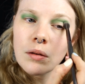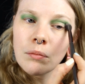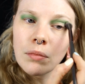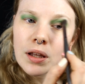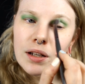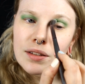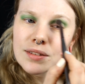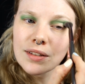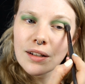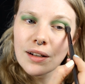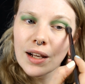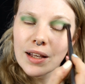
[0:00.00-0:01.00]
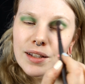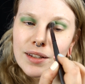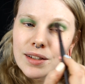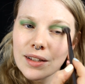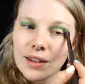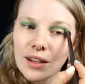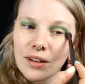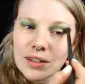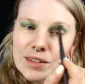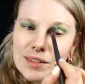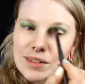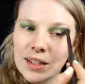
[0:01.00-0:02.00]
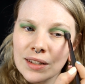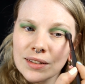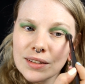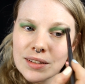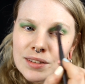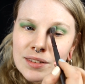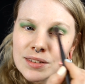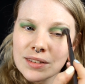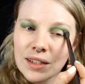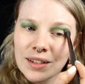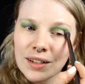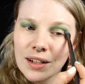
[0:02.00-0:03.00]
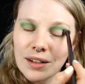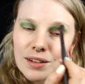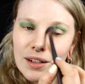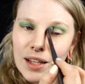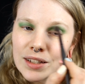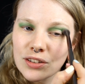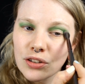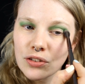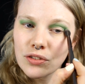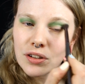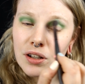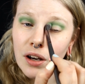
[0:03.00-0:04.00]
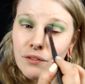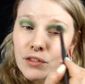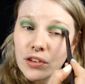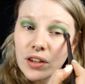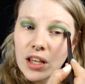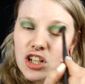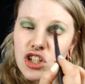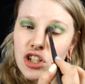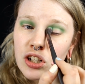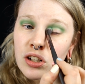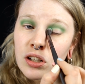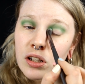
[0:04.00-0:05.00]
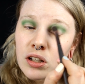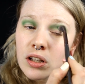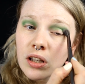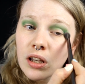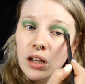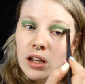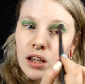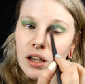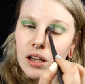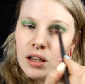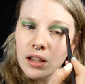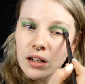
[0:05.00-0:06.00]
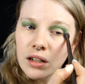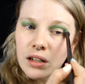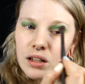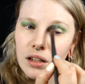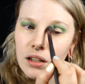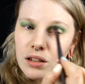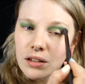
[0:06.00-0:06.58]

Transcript: but it's not like long sentence and like not a conversation and